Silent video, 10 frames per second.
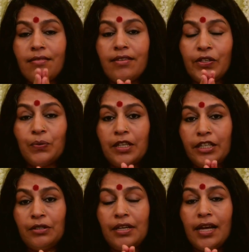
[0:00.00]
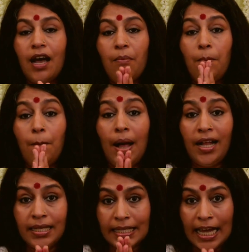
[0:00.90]
in this world today a
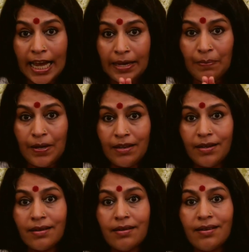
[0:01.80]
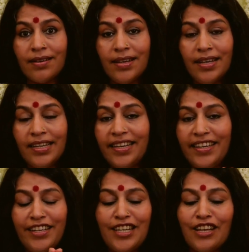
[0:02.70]
multi-billion
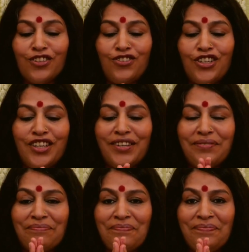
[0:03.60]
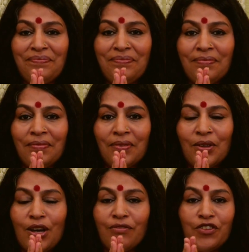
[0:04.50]
industry
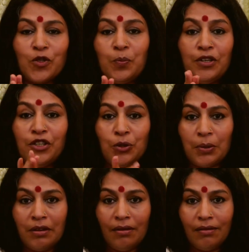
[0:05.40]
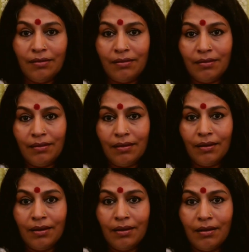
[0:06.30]
of the spiritual
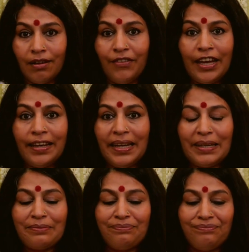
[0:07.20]
awakening.